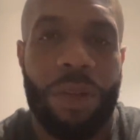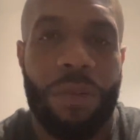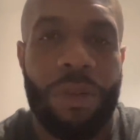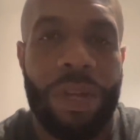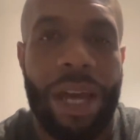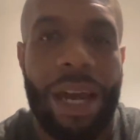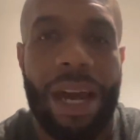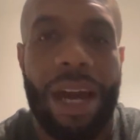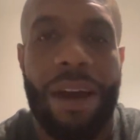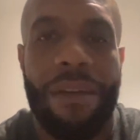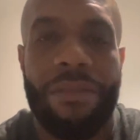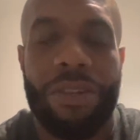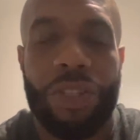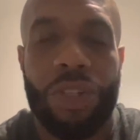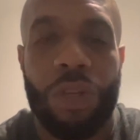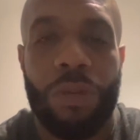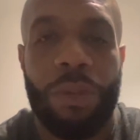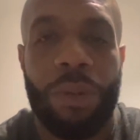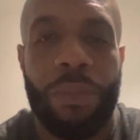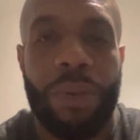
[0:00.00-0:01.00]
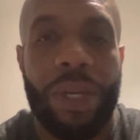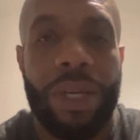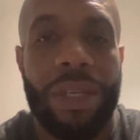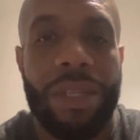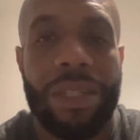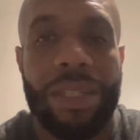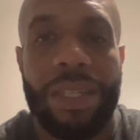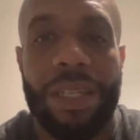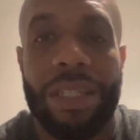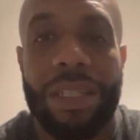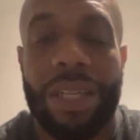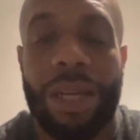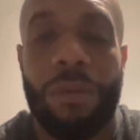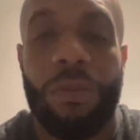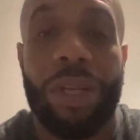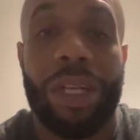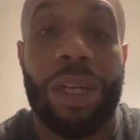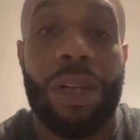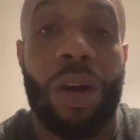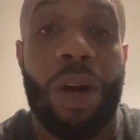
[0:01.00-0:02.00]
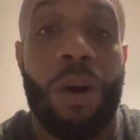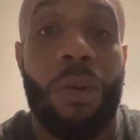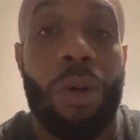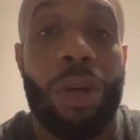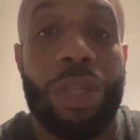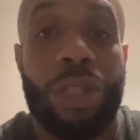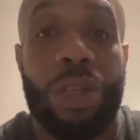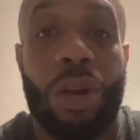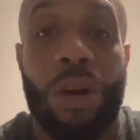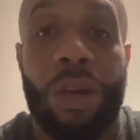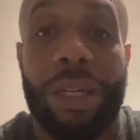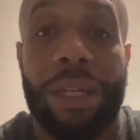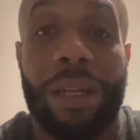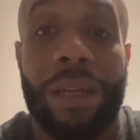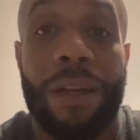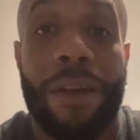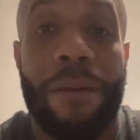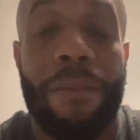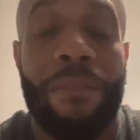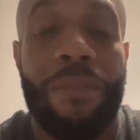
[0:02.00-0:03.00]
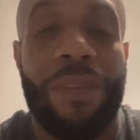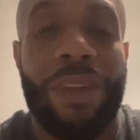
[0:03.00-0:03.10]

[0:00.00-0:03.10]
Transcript: we have as human beings is that we can always start again.